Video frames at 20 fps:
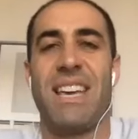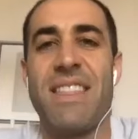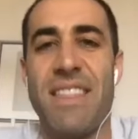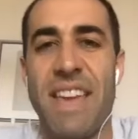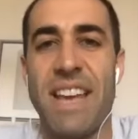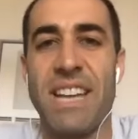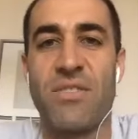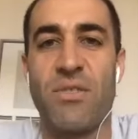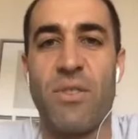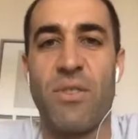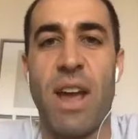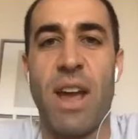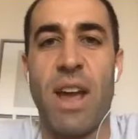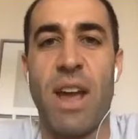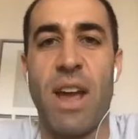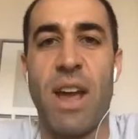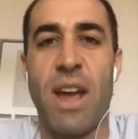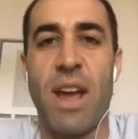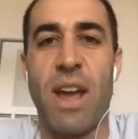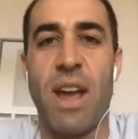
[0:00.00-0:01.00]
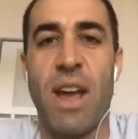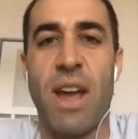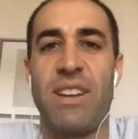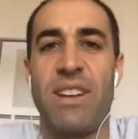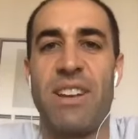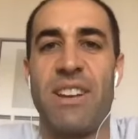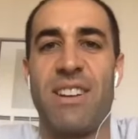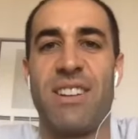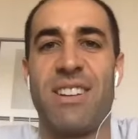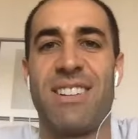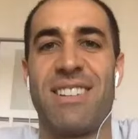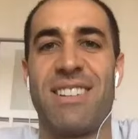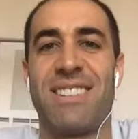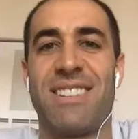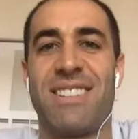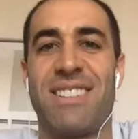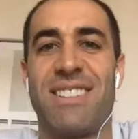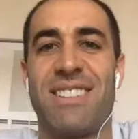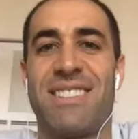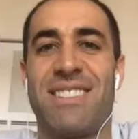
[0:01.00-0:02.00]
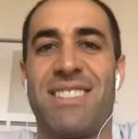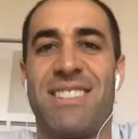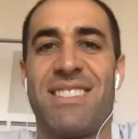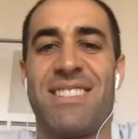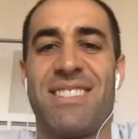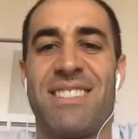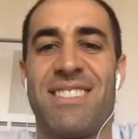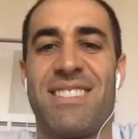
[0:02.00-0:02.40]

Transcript: thanks for having me. Pleasure to be here. And if you're